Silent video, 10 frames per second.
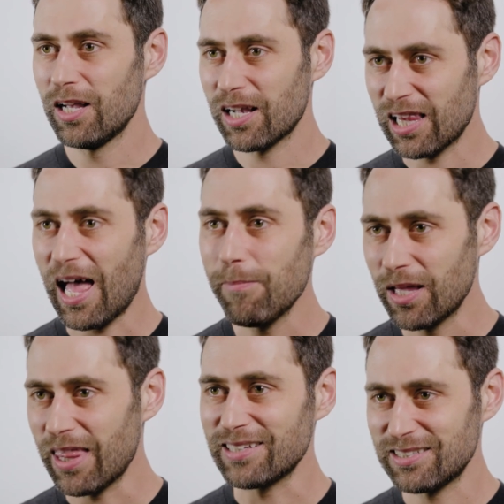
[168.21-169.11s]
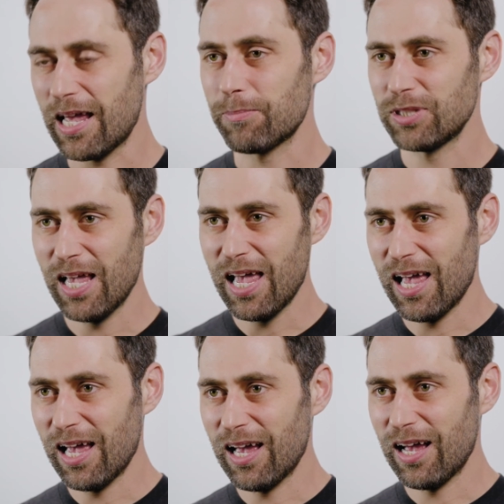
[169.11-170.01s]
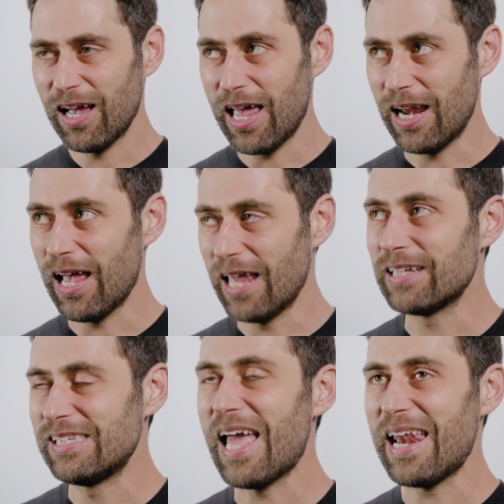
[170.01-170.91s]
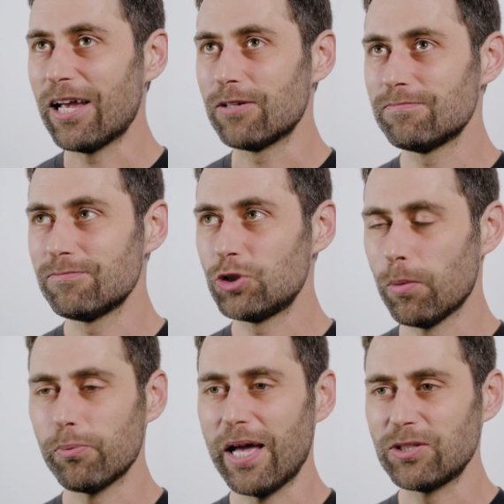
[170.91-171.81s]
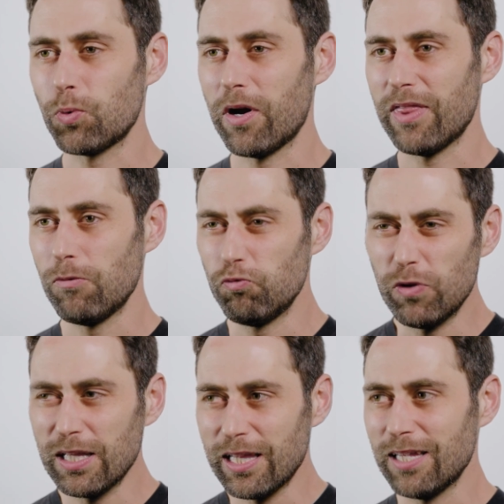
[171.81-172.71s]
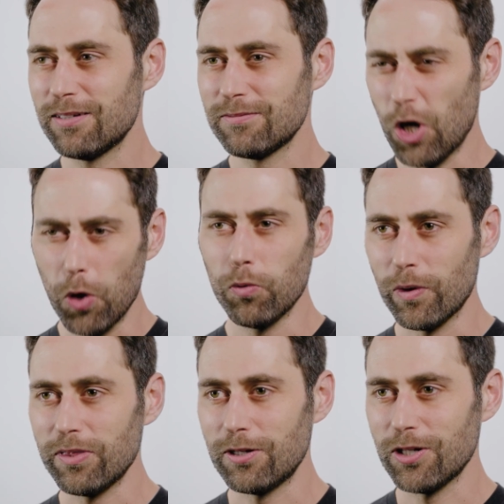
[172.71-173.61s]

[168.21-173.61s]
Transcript: climbing that steps, and, and getting to a place where they really own what they're